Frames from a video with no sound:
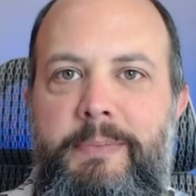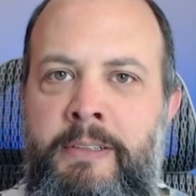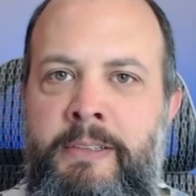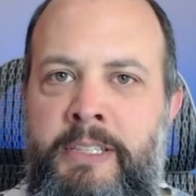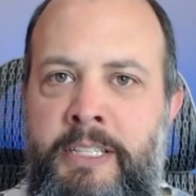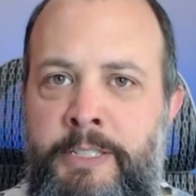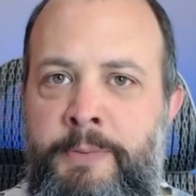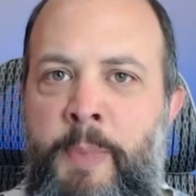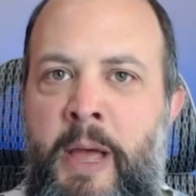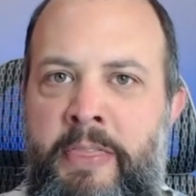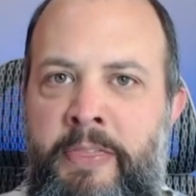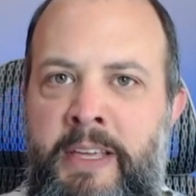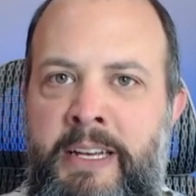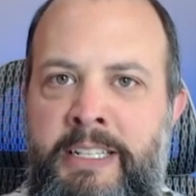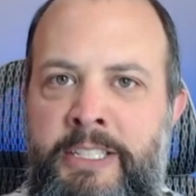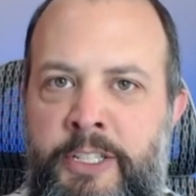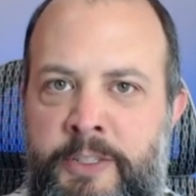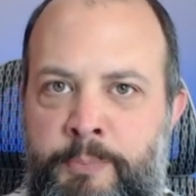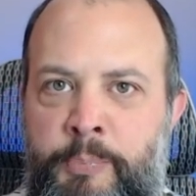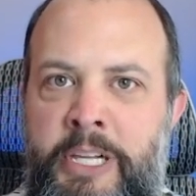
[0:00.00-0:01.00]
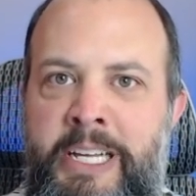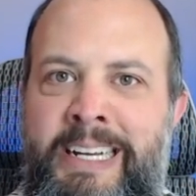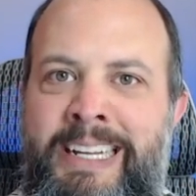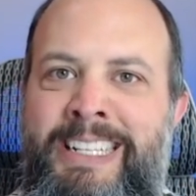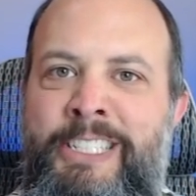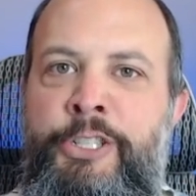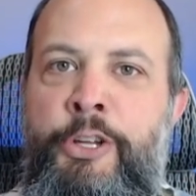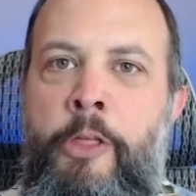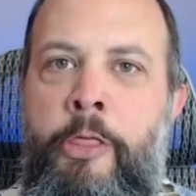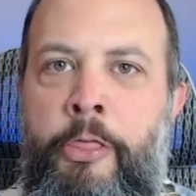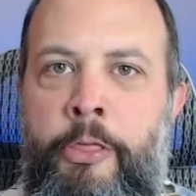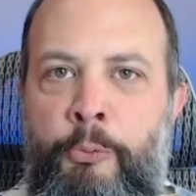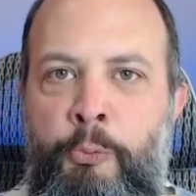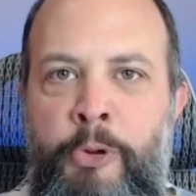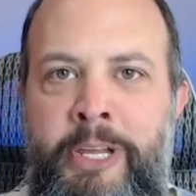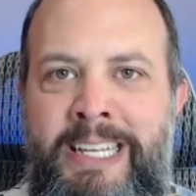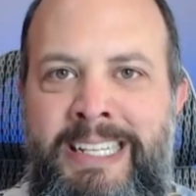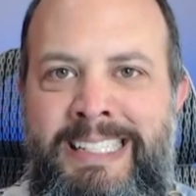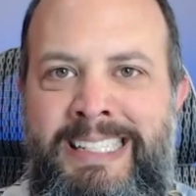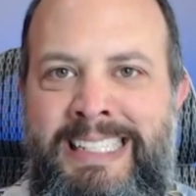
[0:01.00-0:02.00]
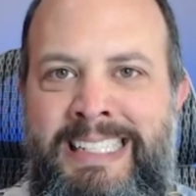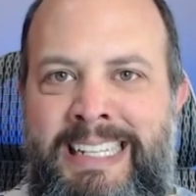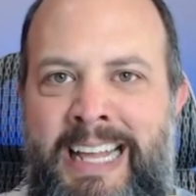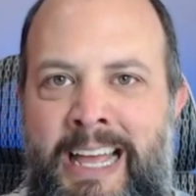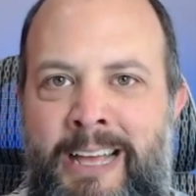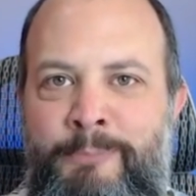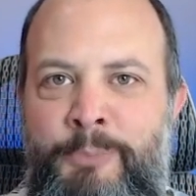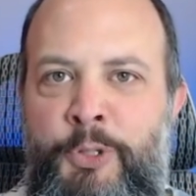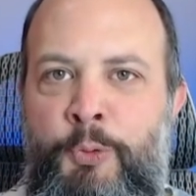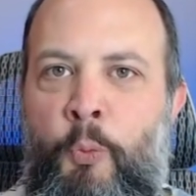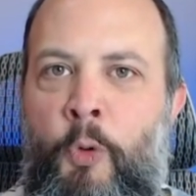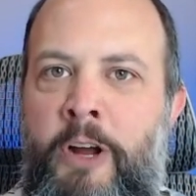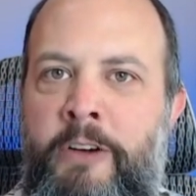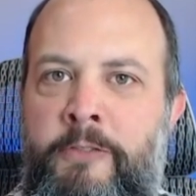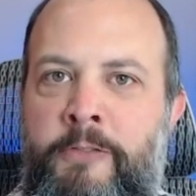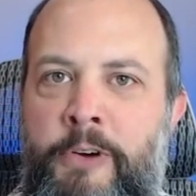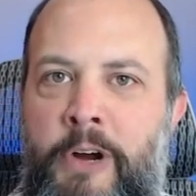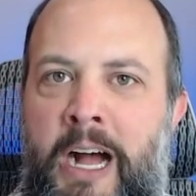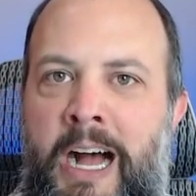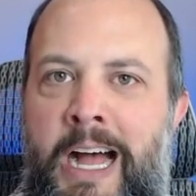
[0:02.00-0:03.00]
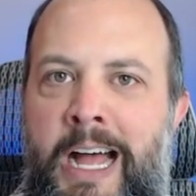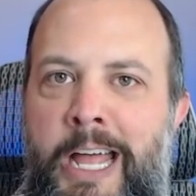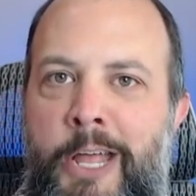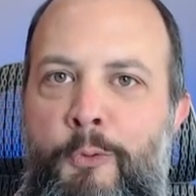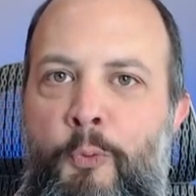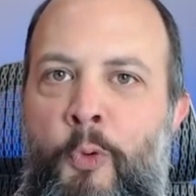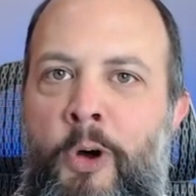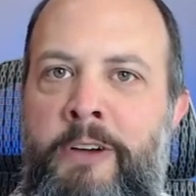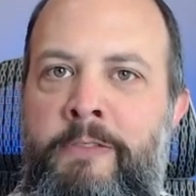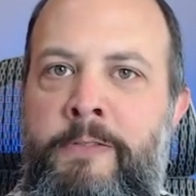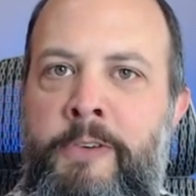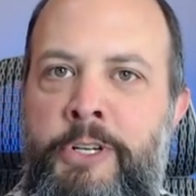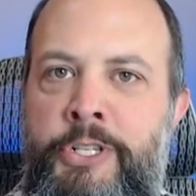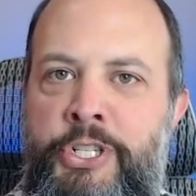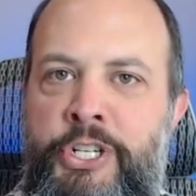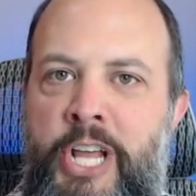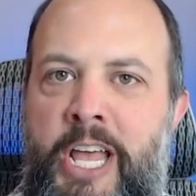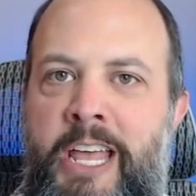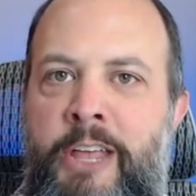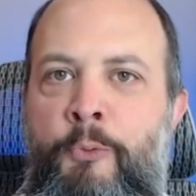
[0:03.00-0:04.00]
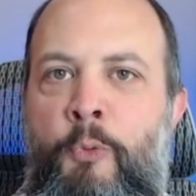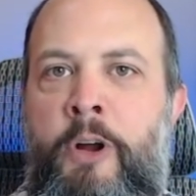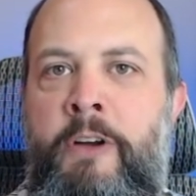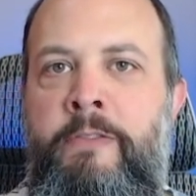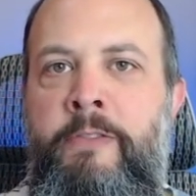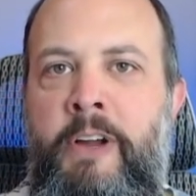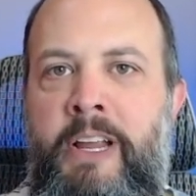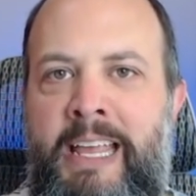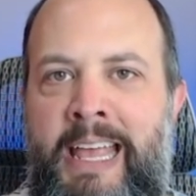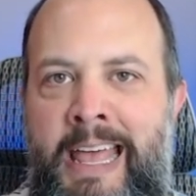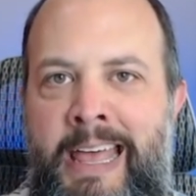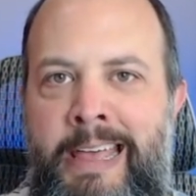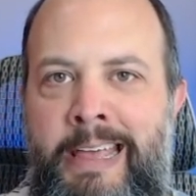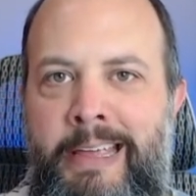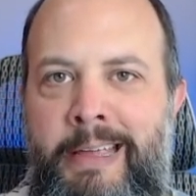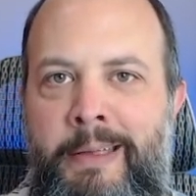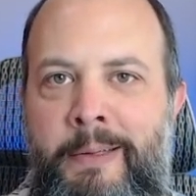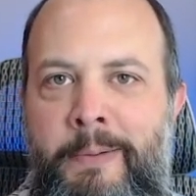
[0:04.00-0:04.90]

This method is split into three steps, one for i, one for j, one for k,